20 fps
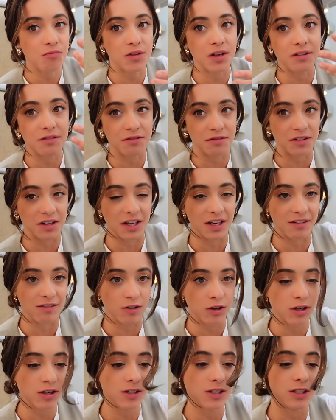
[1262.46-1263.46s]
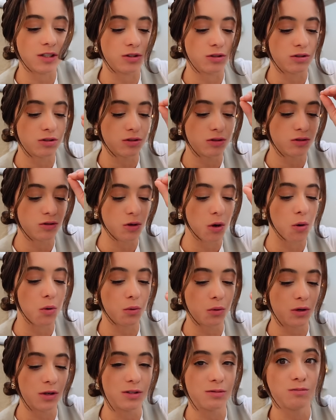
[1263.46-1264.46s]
The flavor is so good.